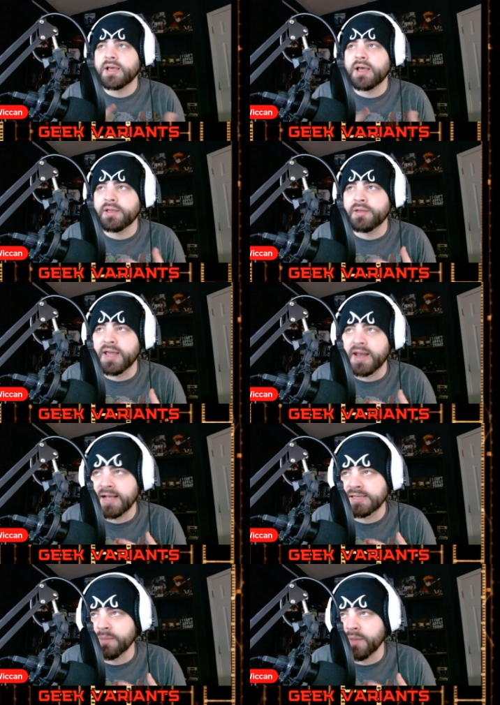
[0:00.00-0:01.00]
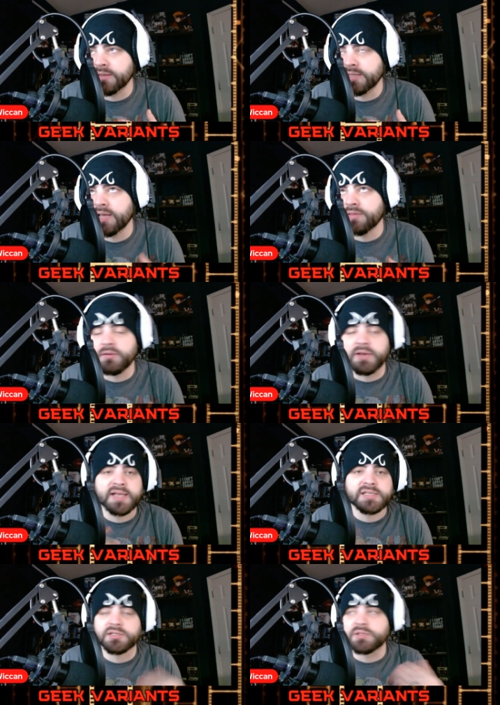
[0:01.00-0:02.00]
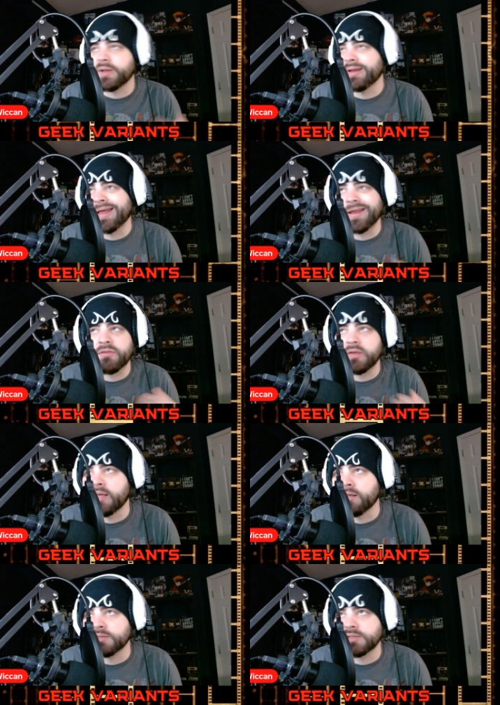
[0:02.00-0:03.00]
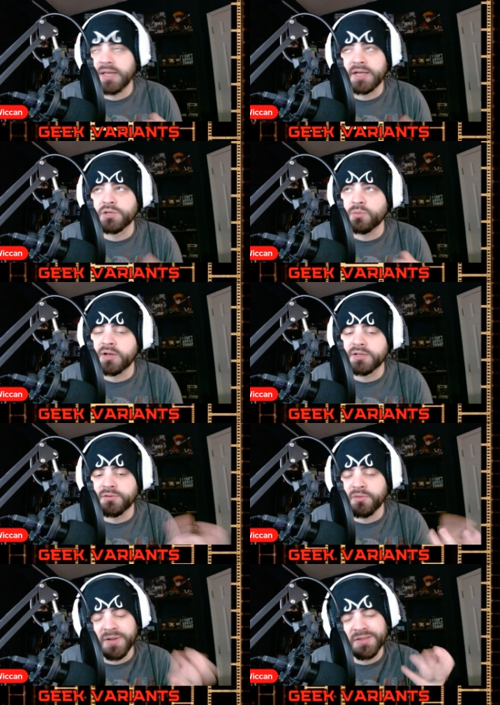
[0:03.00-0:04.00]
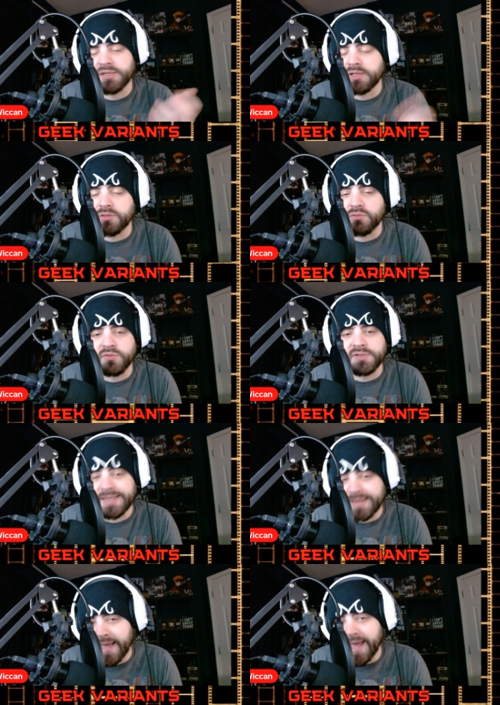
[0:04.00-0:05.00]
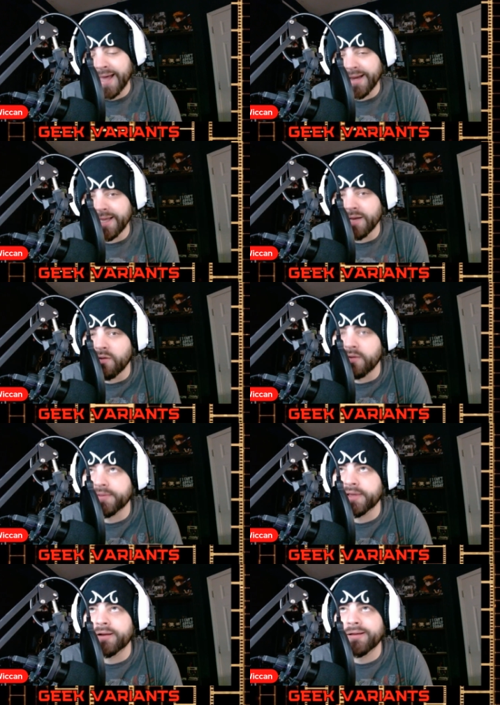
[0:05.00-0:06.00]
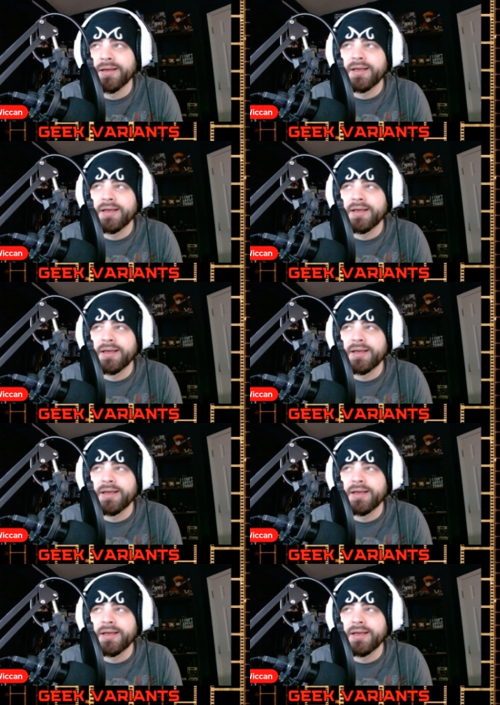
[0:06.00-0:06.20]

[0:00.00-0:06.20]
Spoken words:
You can't ask about death. You can ask just about anything else that you wanted to. There are about 6 rules that they had in all there.